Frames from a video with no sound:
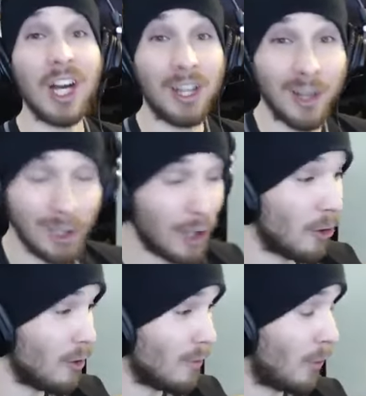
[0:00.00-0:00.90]
he got
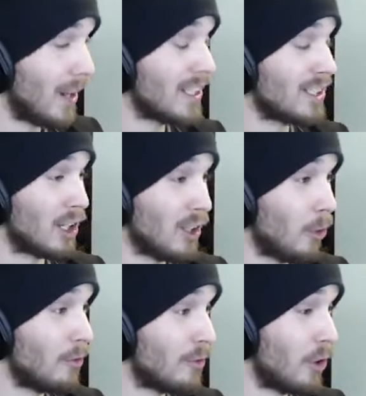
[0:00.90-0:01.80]
cloned, but why is the
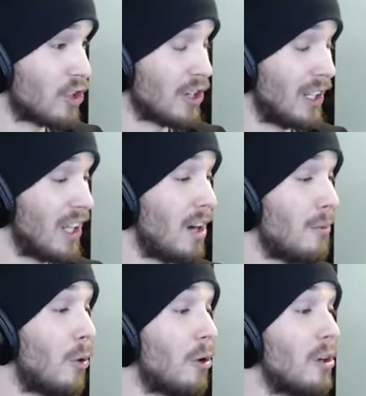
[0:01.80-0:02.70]
cloned version a lot
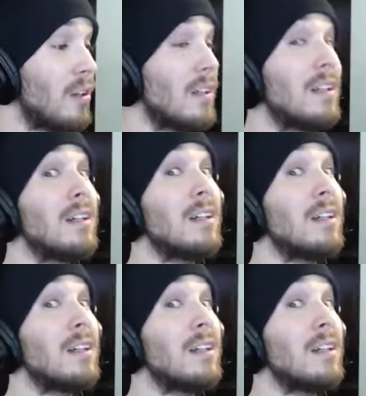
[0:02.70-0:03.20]
more